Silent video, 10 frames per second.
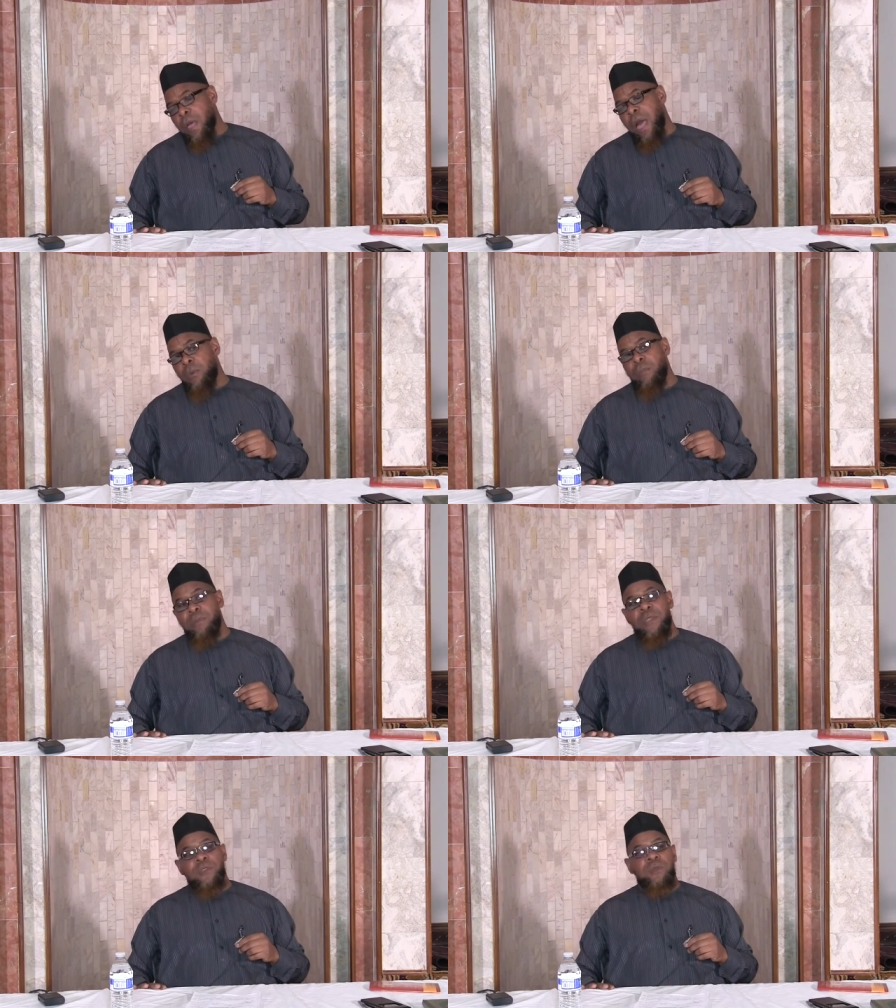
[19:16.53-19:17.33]
Our
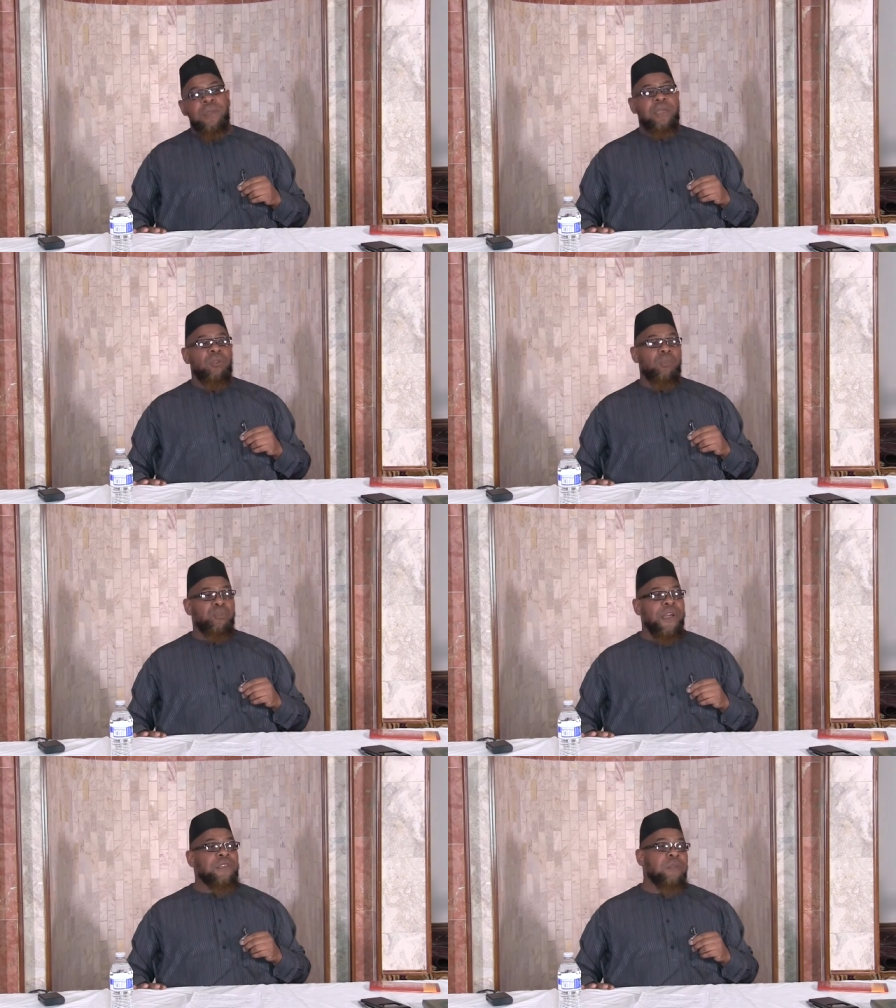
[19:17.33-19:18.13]
brothers are being
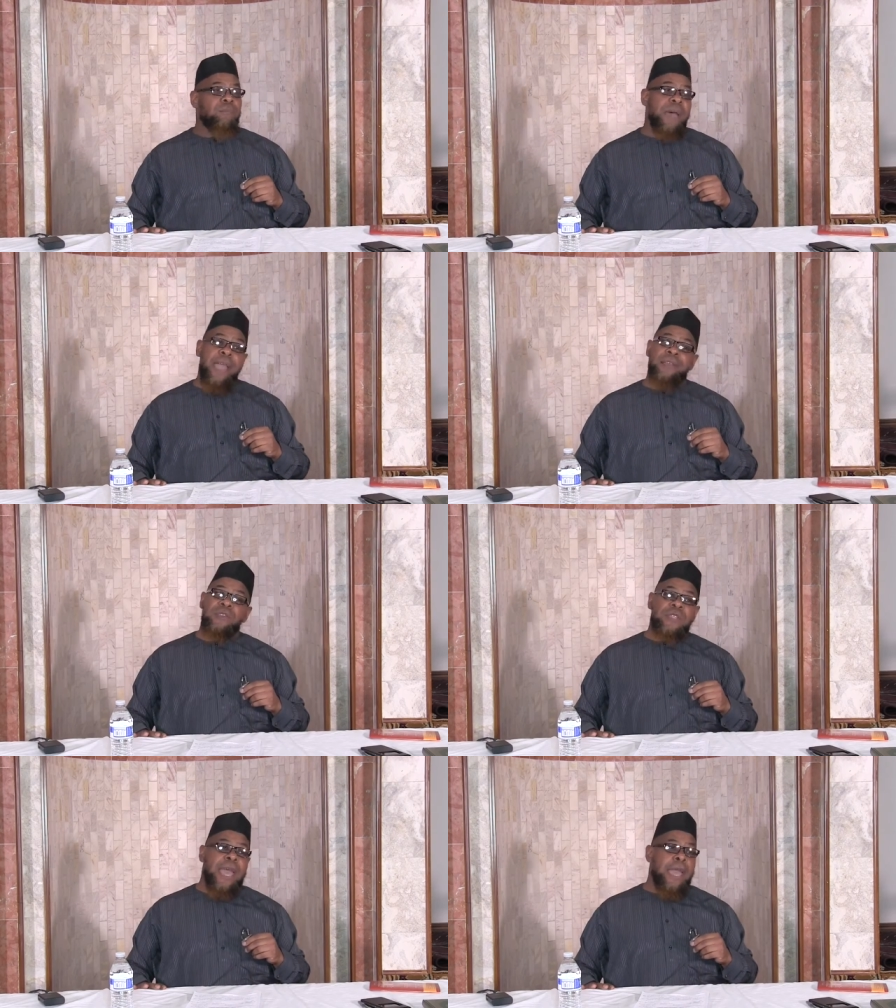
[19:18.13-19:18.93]
oppressed in
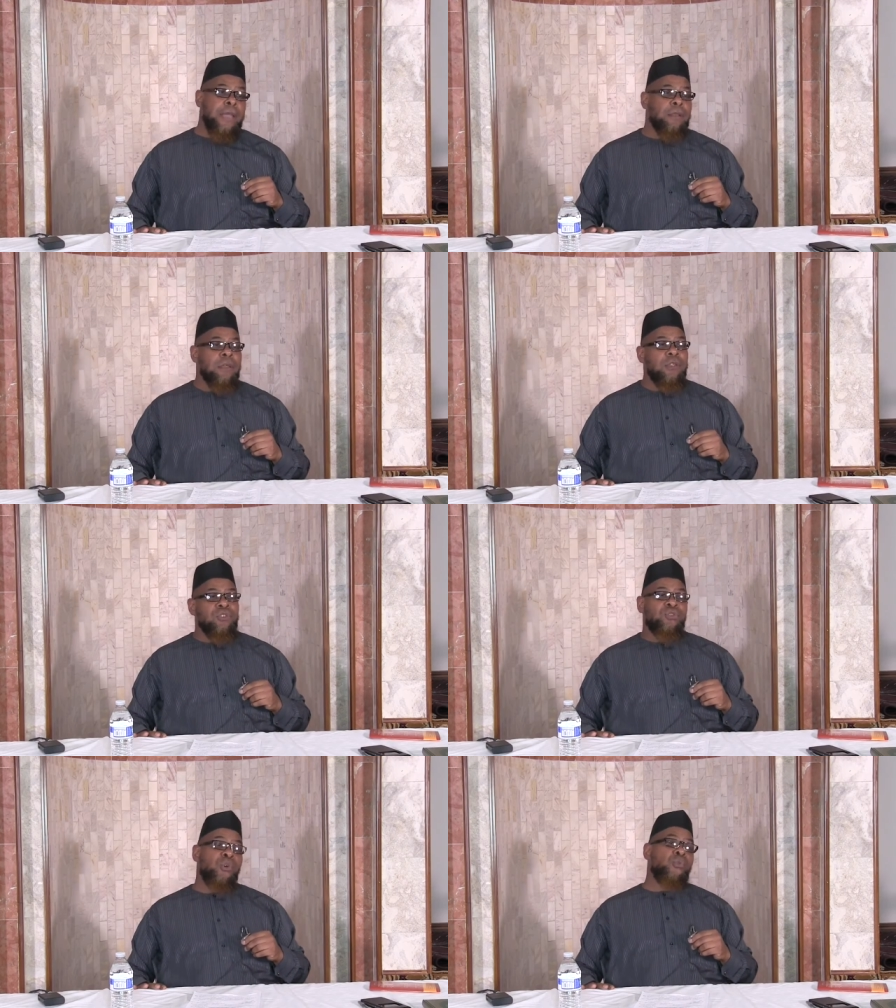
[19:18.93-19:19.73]
Pakistan.
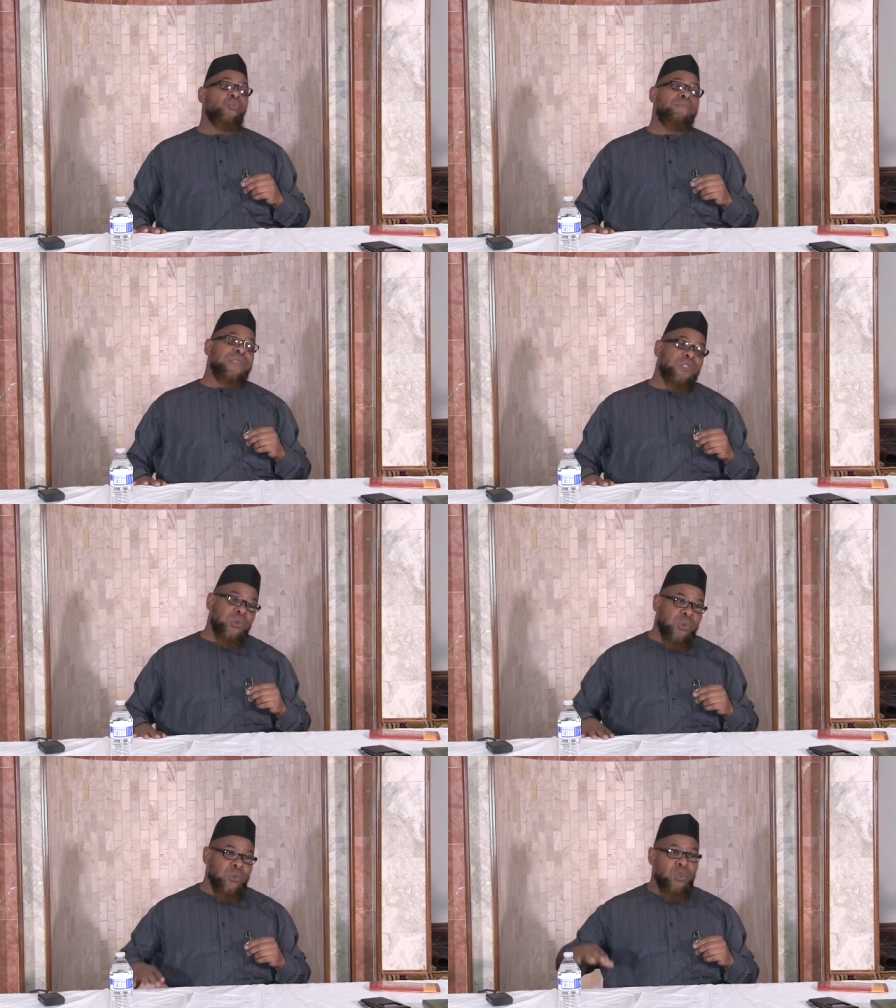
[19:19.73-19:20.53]
Drone
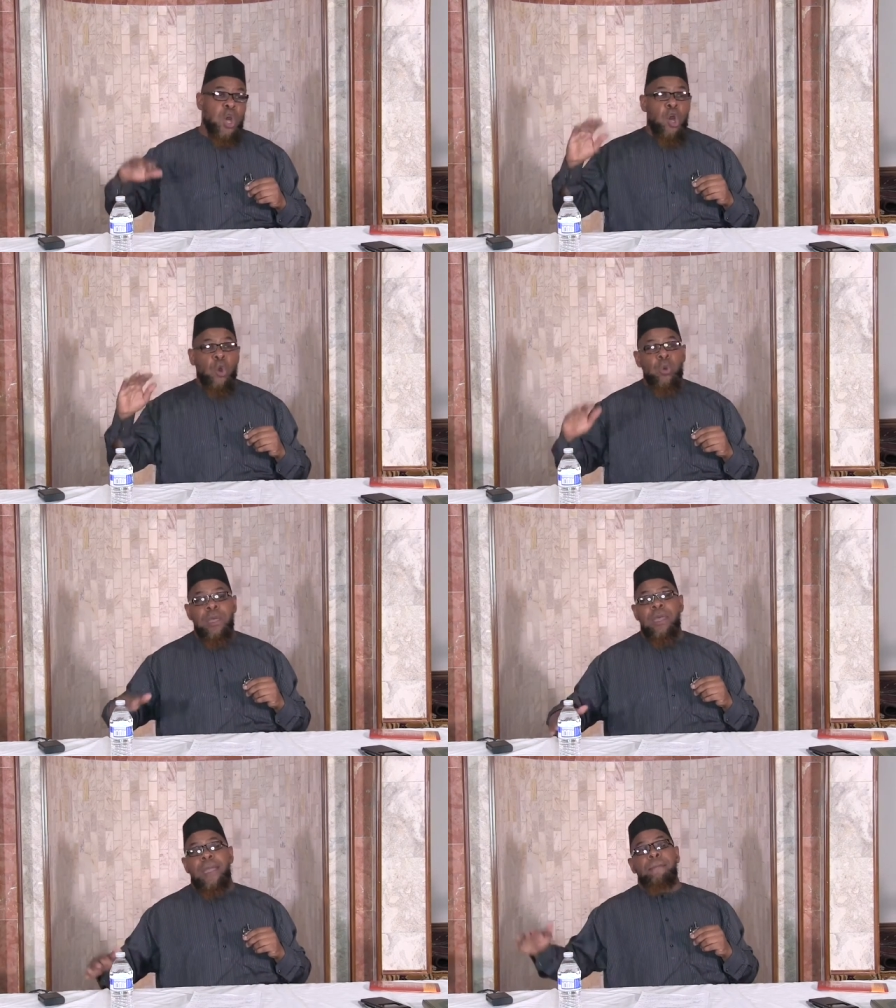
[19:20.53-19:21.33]
missiles
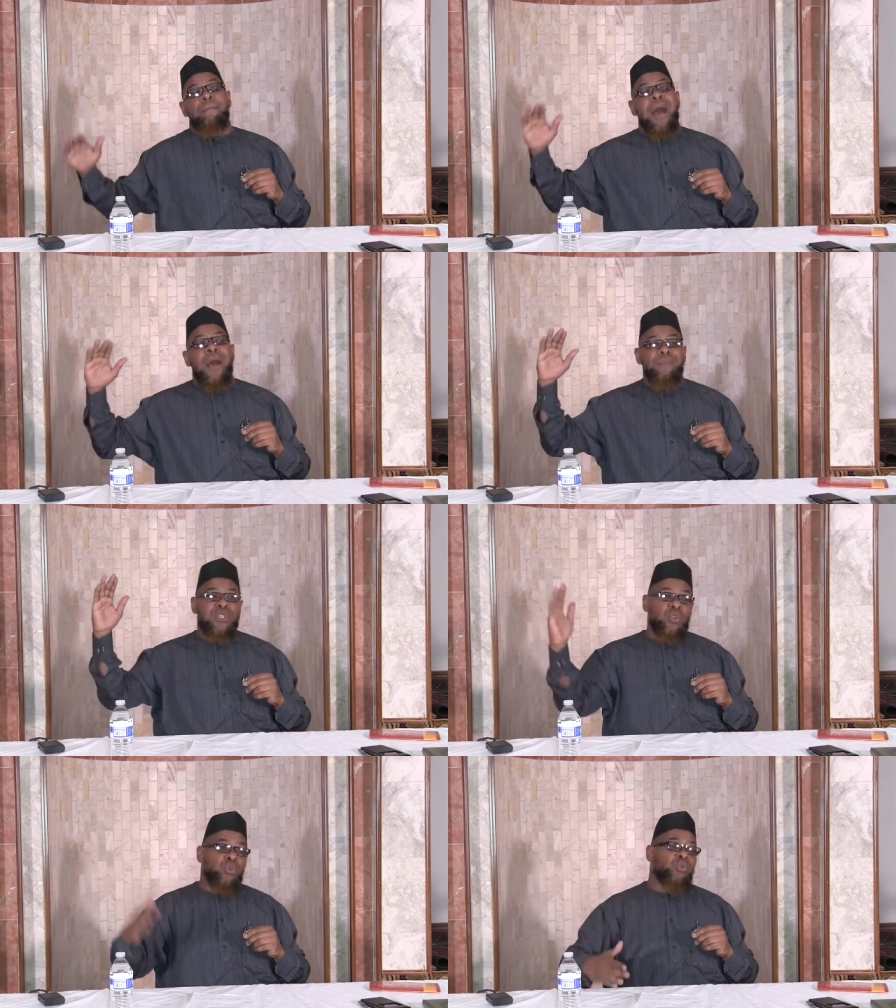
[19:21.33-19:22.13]
go and bomb
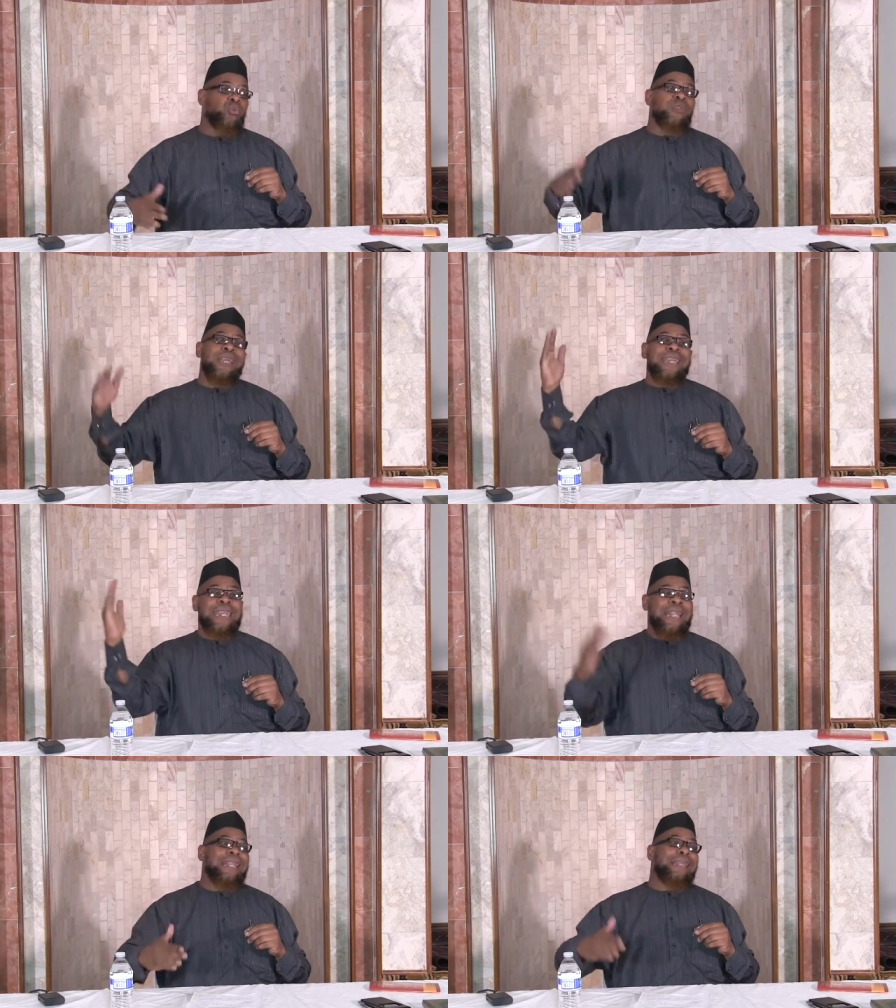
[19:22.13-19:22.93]
schools and
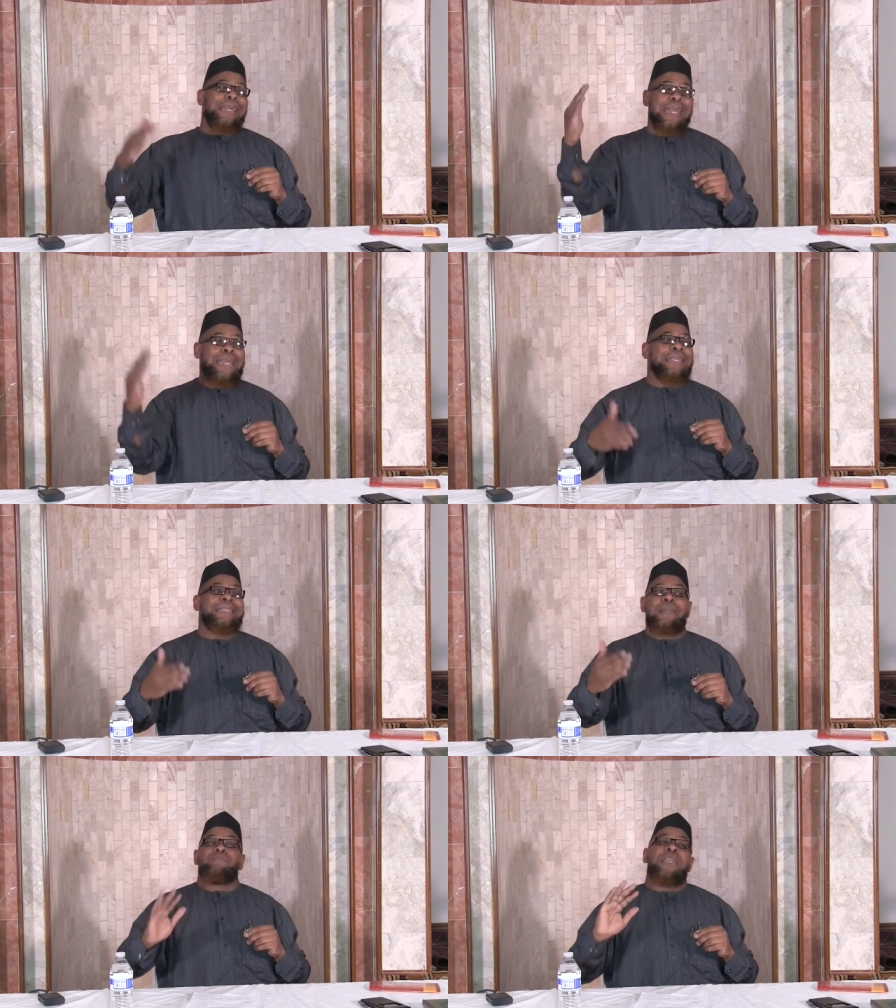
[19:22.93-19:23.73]
kill
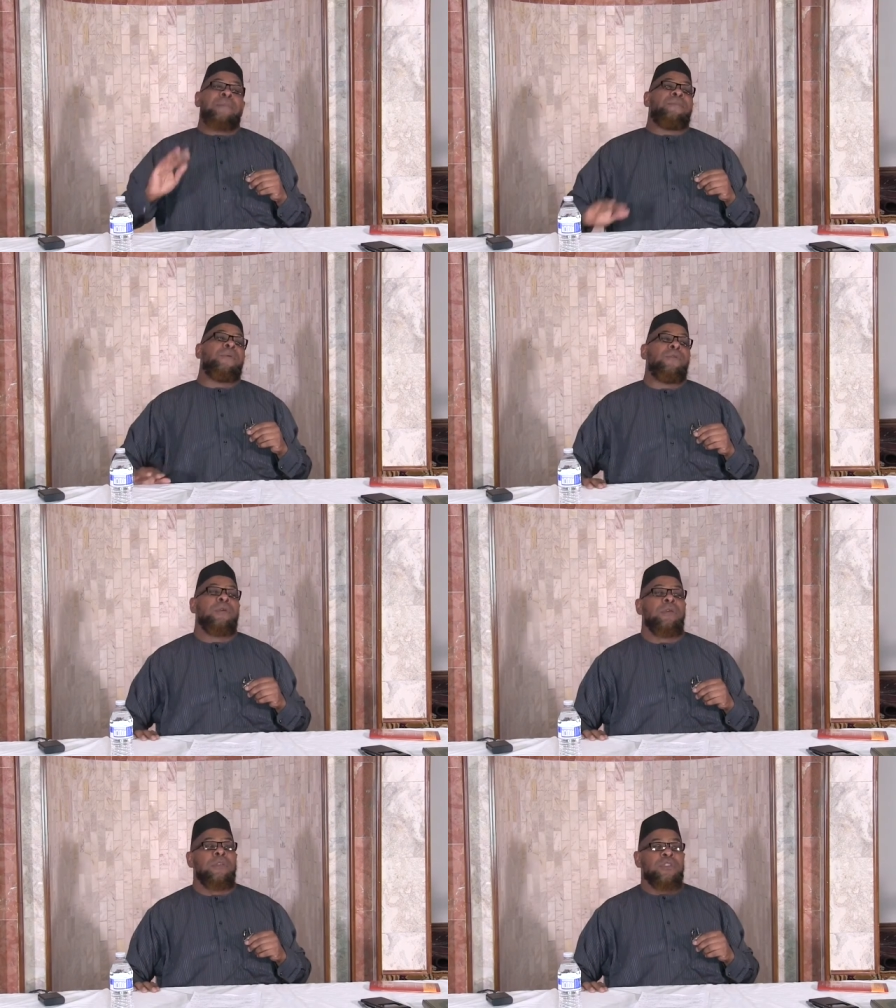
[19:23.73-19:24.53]
innocent people.
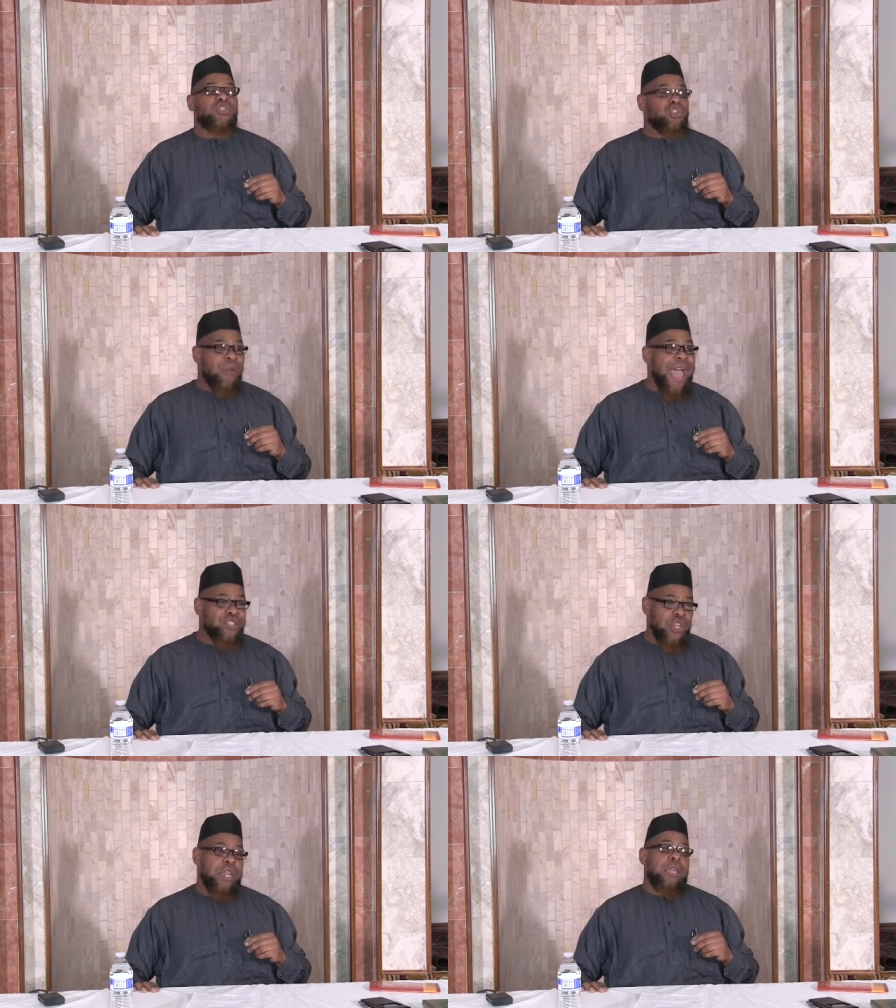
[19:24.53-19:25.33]
It's a
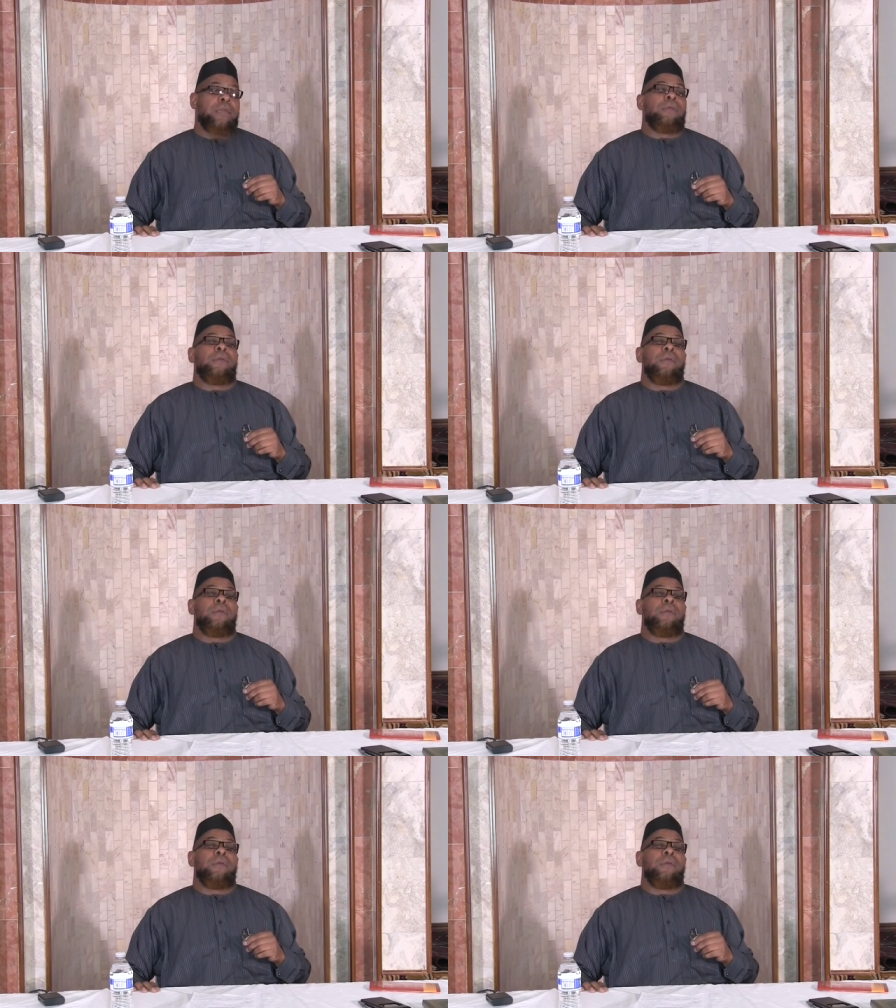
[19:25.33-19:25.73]
tragedy.